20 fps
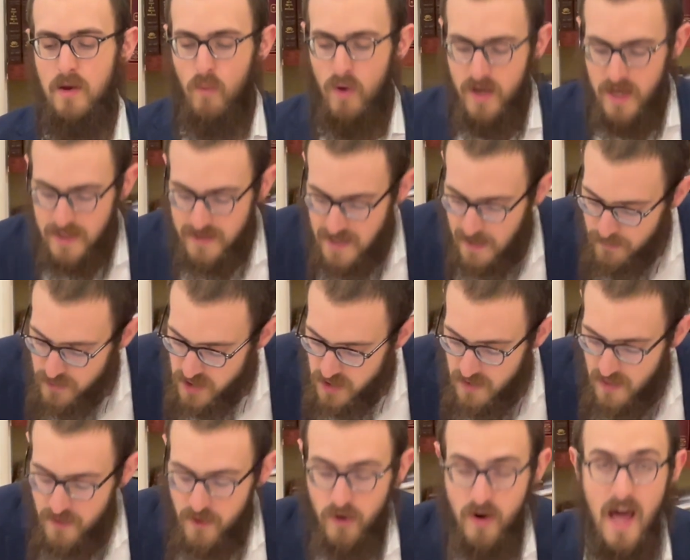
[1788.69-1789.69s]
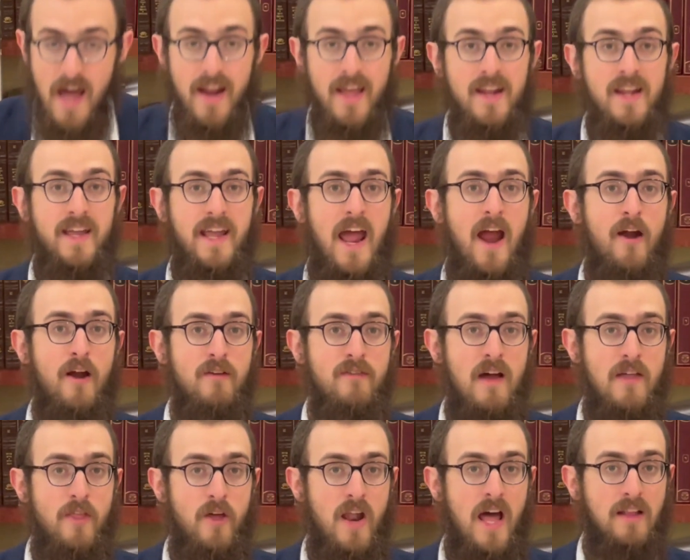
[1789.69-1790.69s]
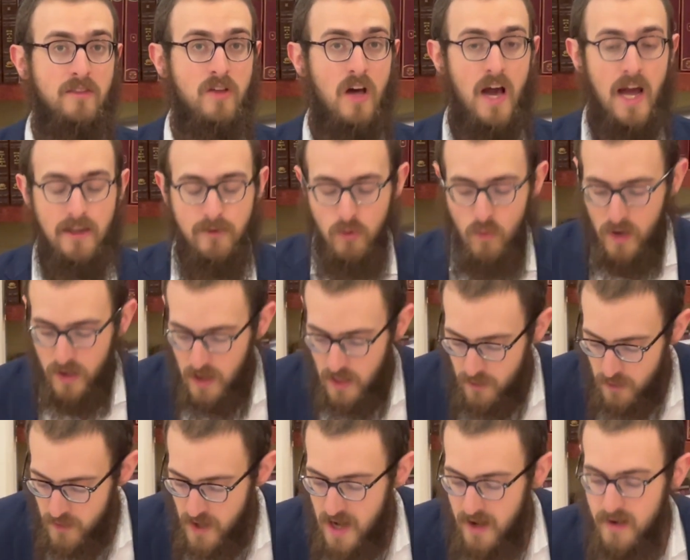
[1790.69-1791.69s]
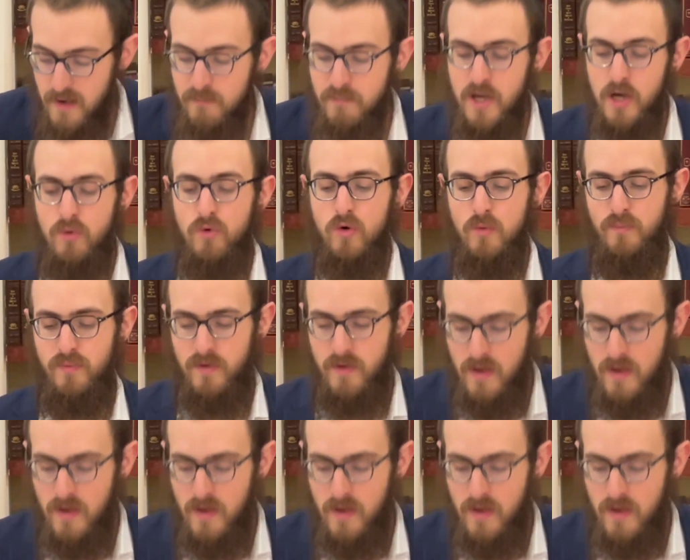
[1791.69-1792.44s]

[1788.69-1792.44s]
One exception, that they're not in a caravan, they're not tied to one another, they're not in a big group.